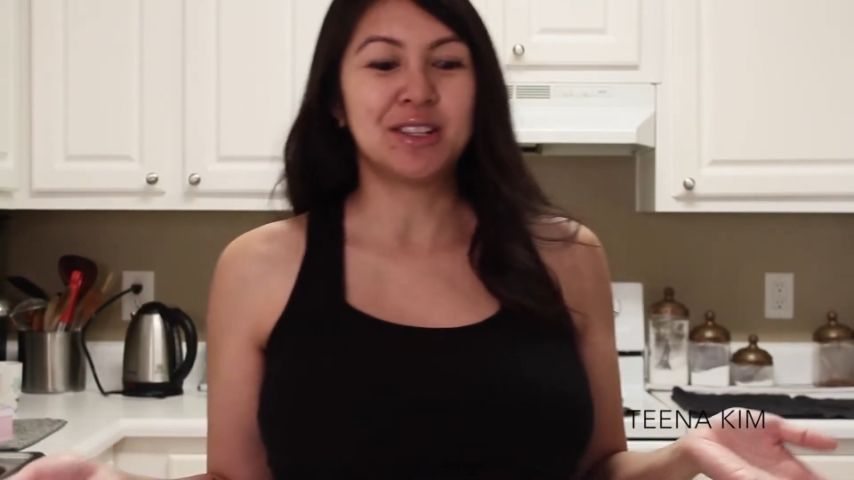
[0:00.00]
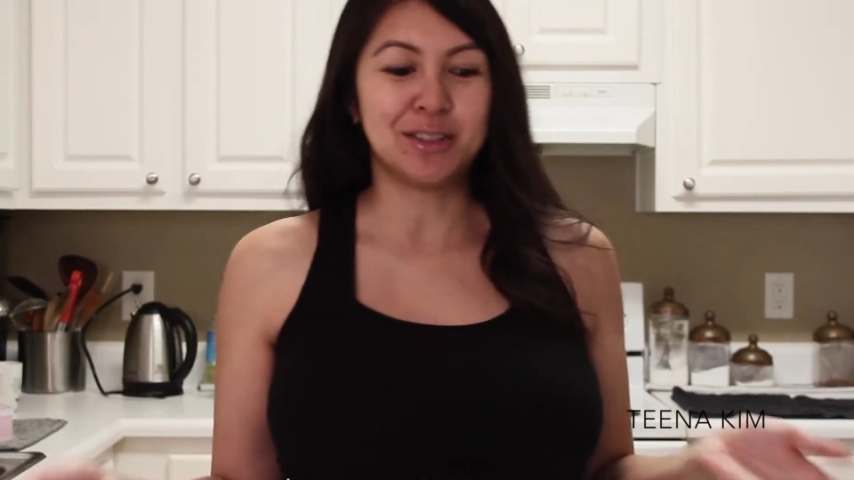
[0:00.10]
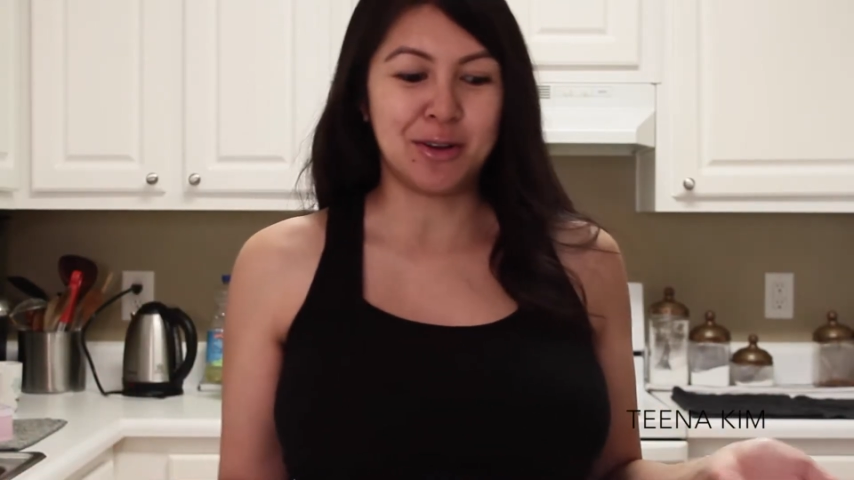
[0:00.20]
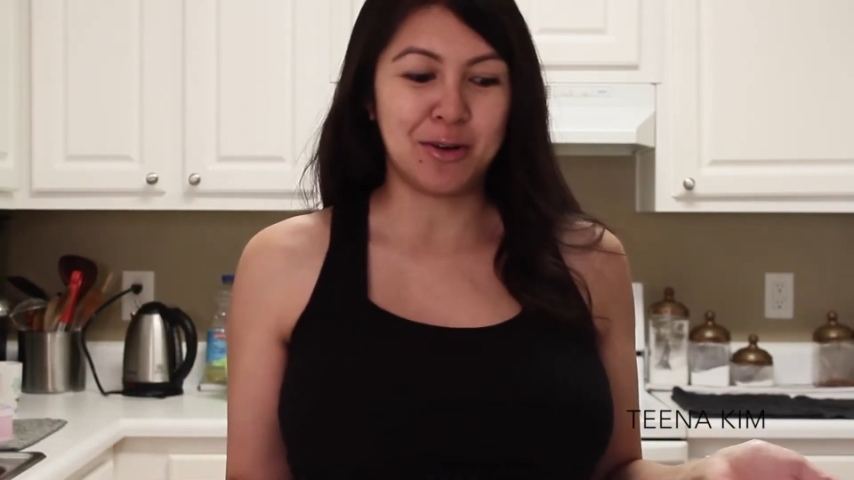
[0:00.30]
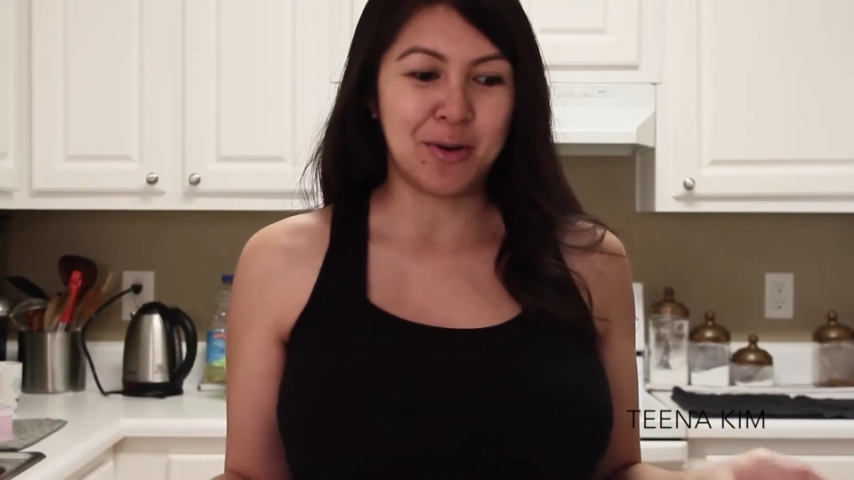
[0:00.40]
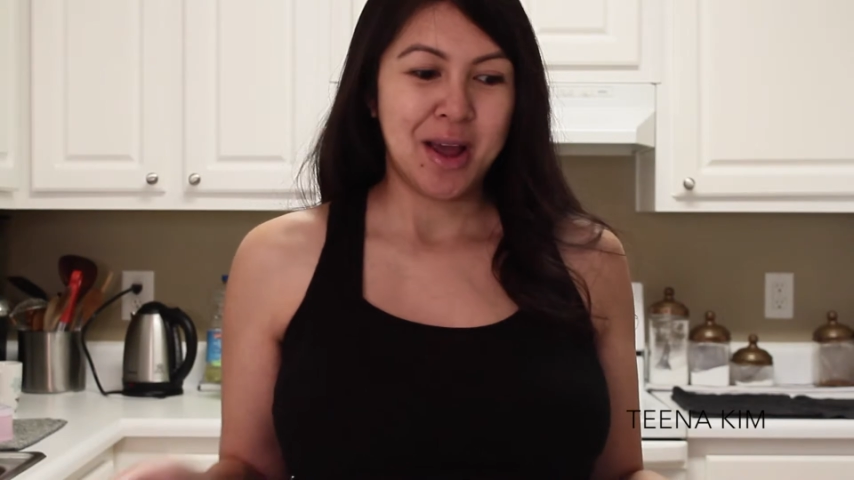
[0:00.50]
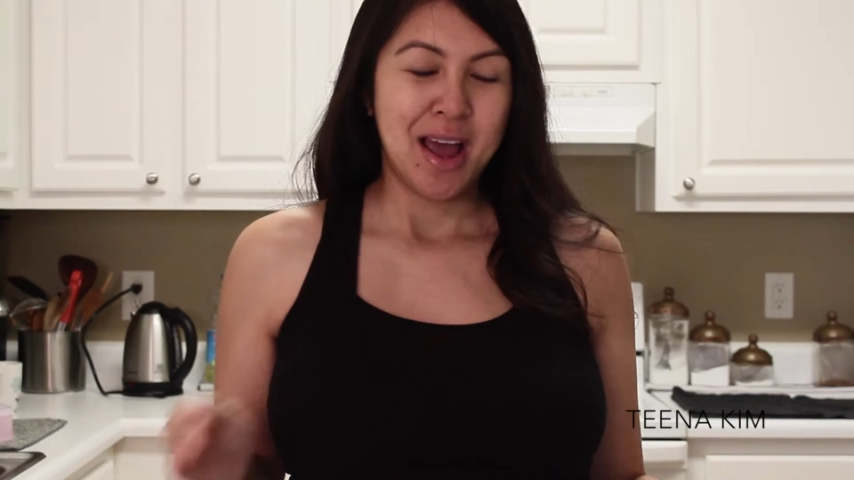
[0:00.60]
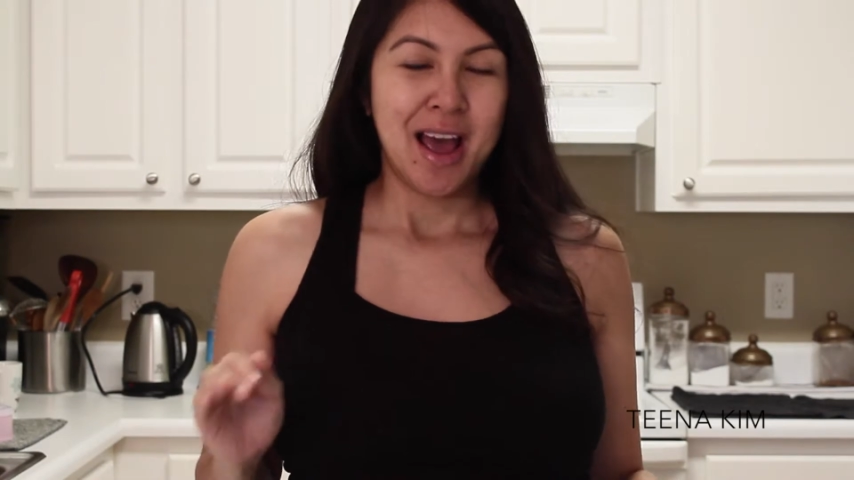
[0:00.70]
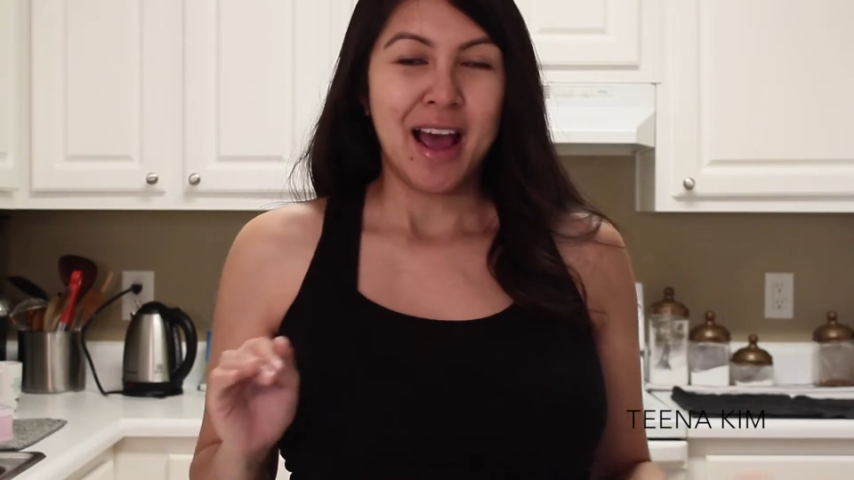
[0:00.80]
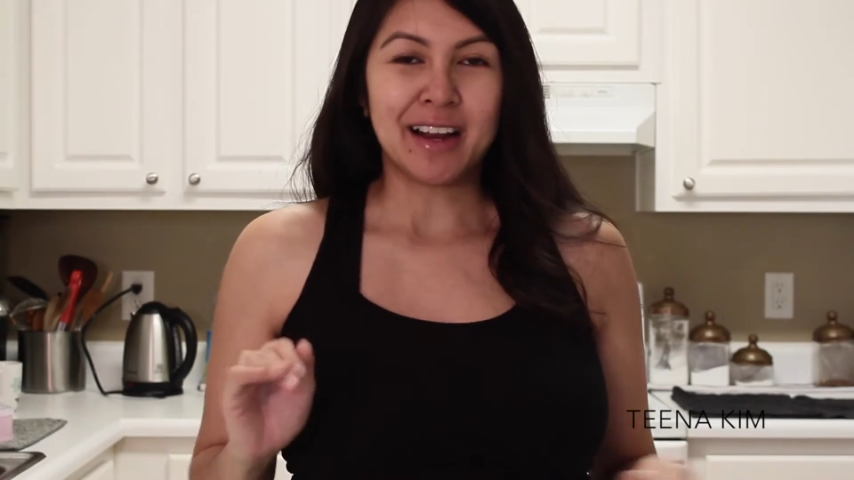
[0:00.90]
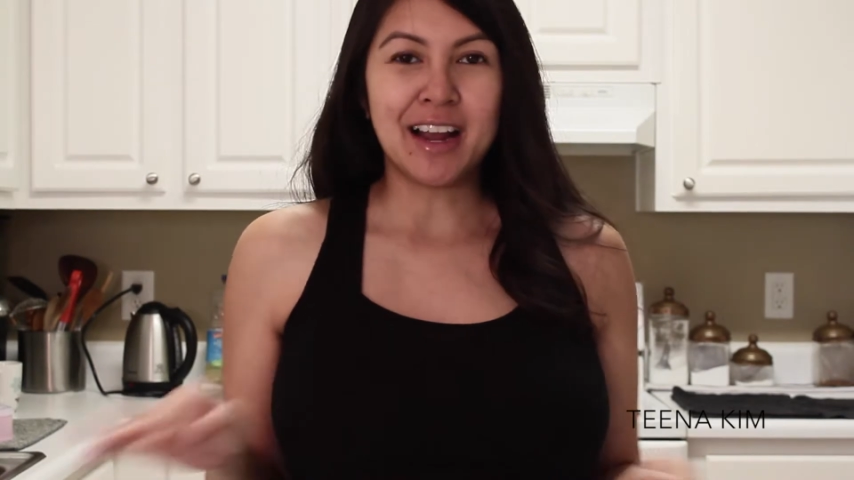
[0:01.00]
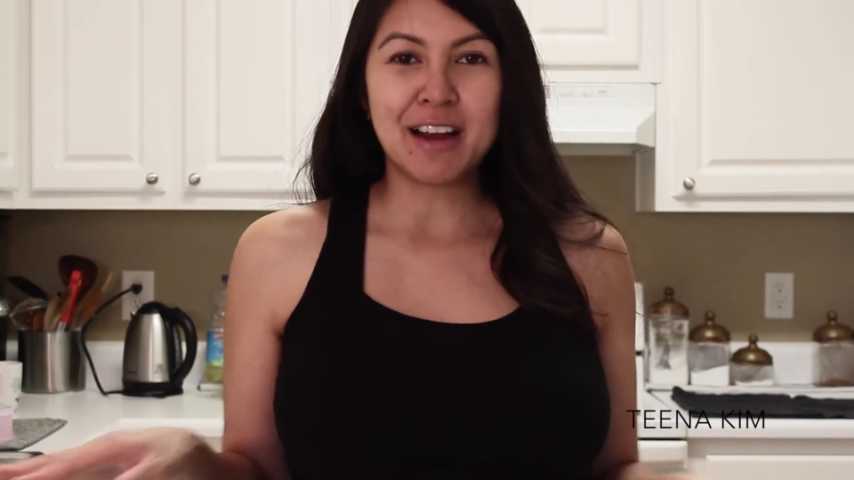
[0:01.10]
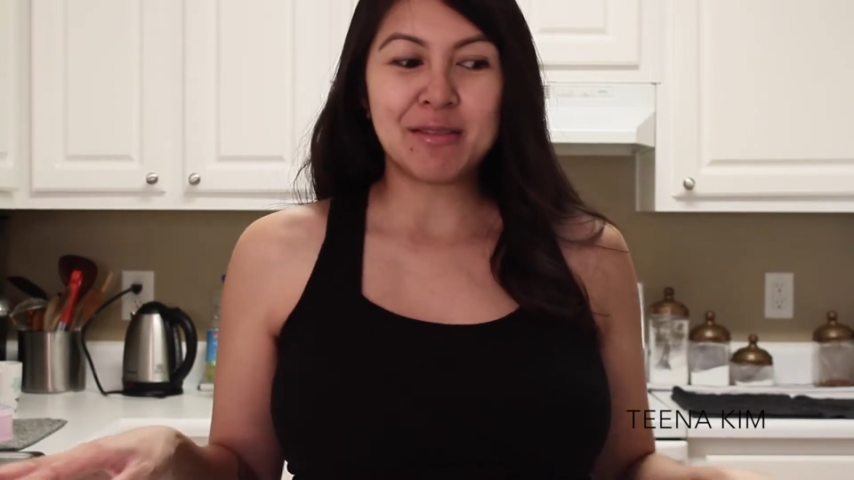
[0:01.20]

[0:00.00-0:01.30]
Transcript: So I got